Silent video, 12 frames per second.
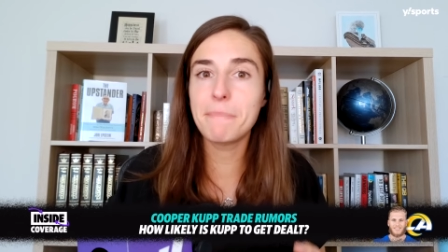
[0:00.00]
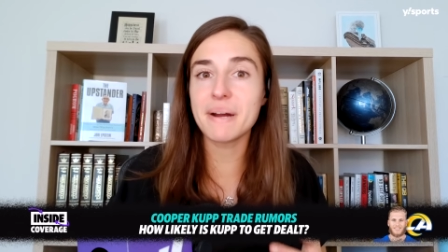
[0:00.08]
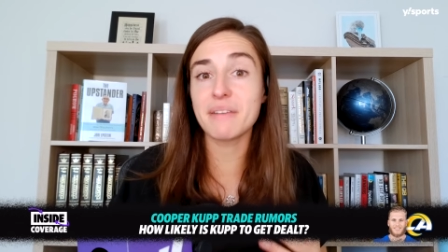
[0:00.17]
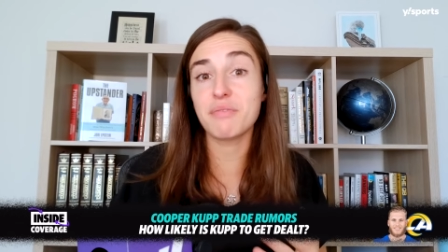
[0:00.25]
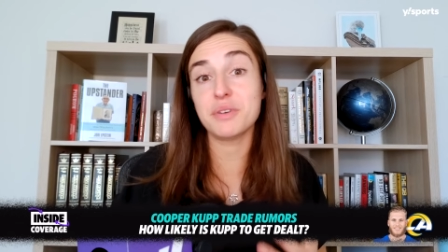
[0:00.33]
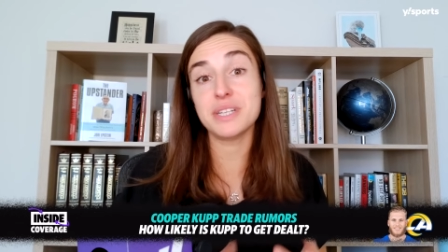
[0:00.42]

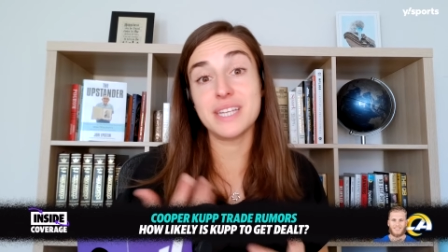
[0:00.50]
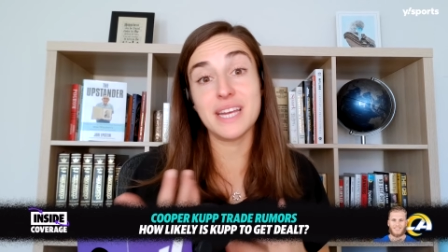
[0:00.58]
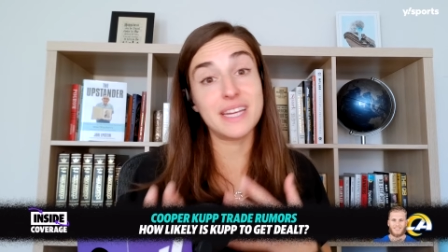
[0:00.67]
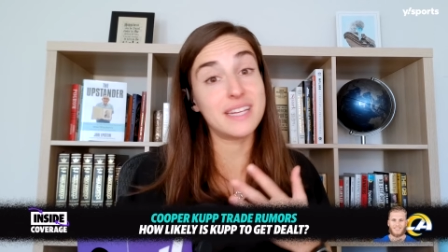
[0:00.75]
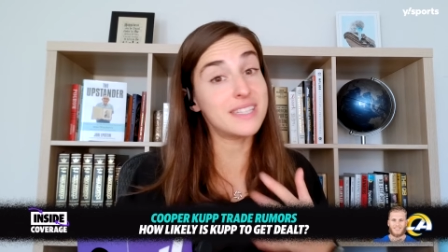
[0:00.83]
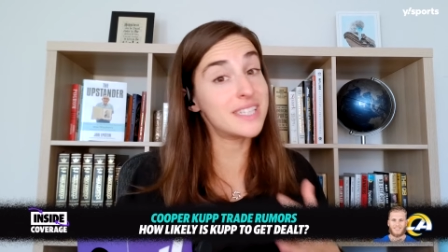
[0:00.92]
but if we
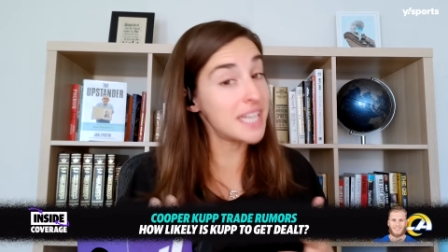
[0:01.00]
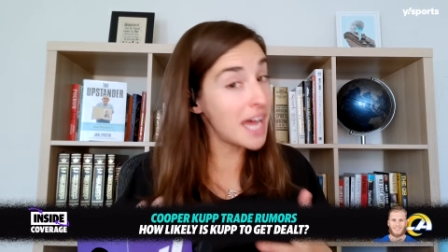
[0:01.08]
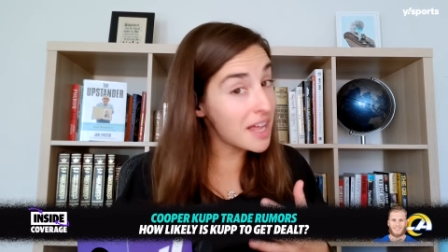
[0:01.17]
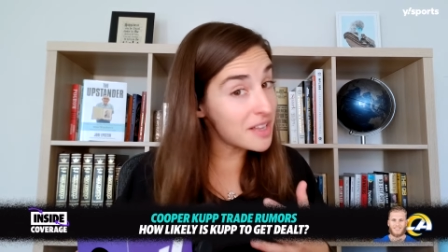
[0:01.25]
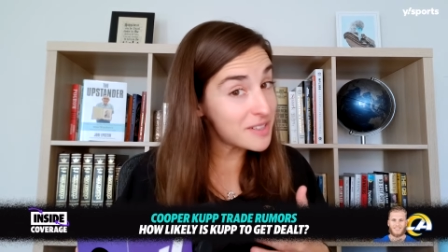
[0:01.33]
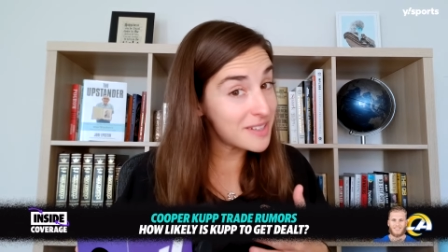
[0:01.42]
take his
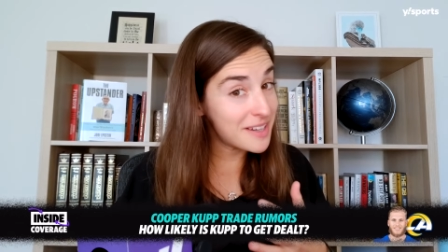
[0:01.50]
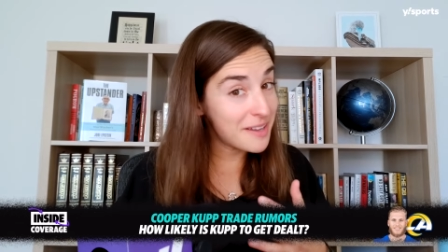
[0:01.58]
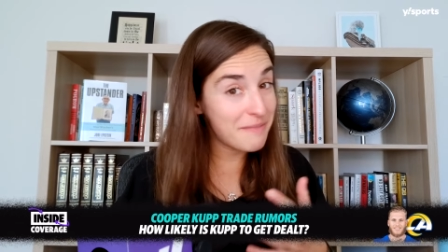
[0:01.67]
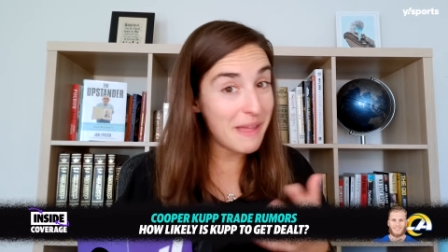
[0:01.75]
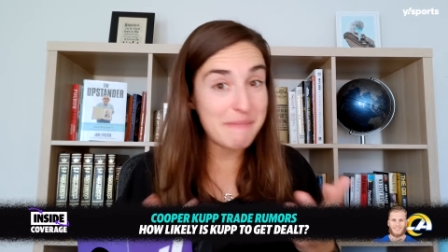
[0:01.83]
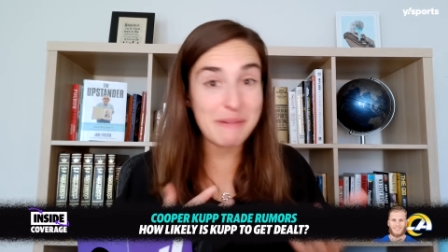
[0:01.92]

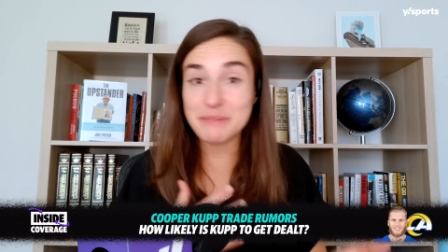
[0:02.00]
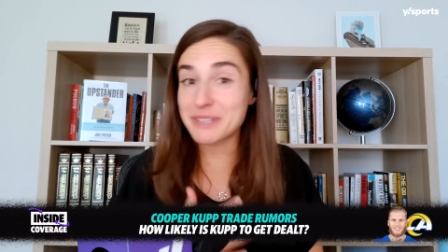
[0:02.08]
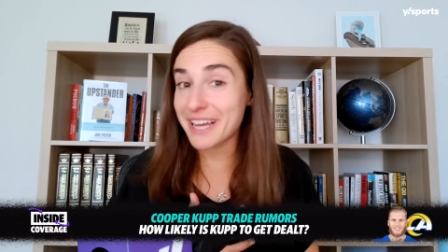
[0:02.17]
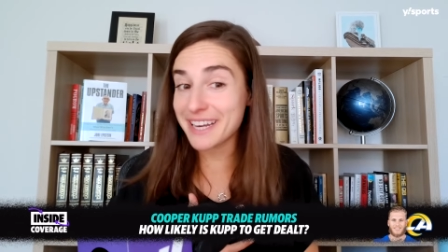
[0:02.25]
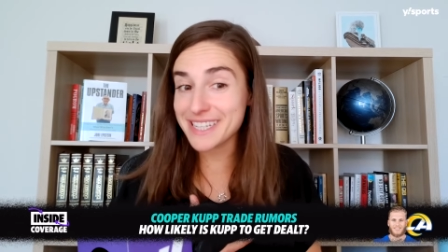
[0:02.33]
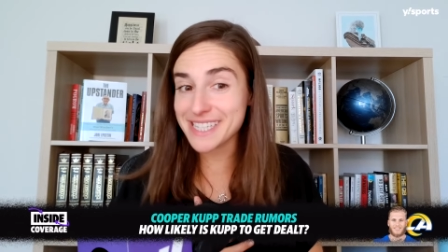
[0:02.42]
salary, maybe
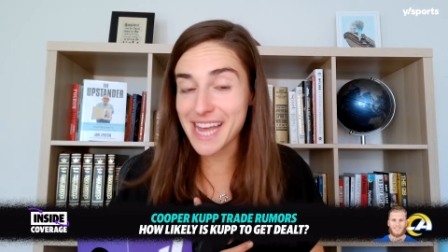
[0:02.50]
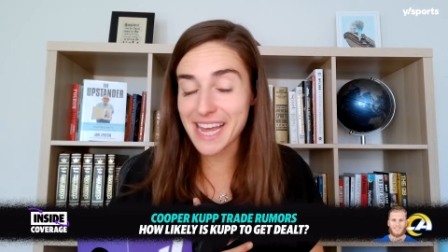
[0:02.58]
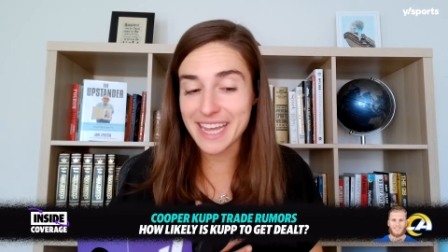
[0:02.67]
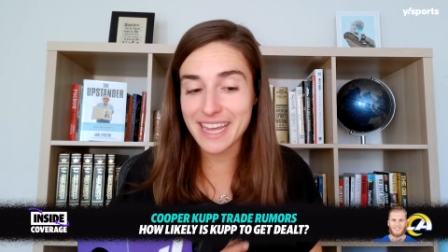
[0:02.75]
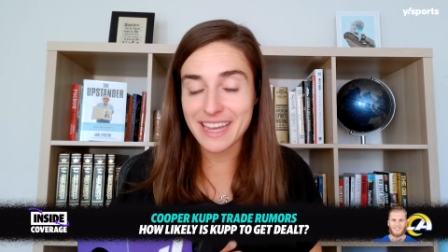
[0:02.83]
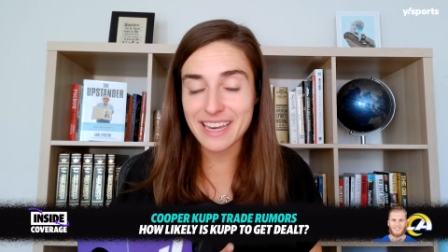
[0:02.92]
we'll get a
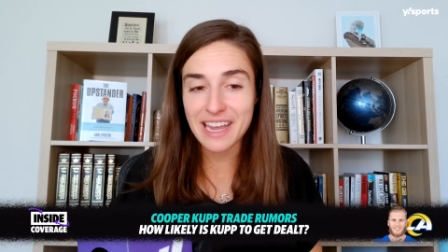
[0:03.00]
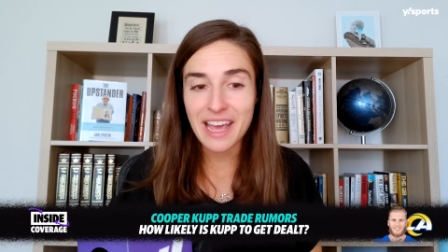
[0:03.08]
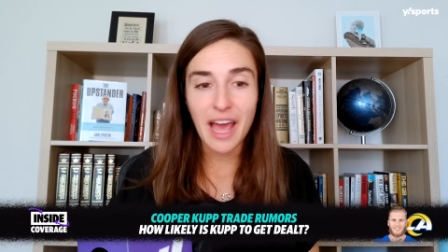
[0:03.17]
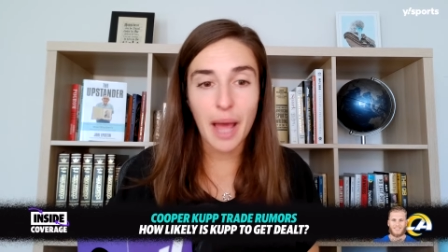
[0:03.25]
second.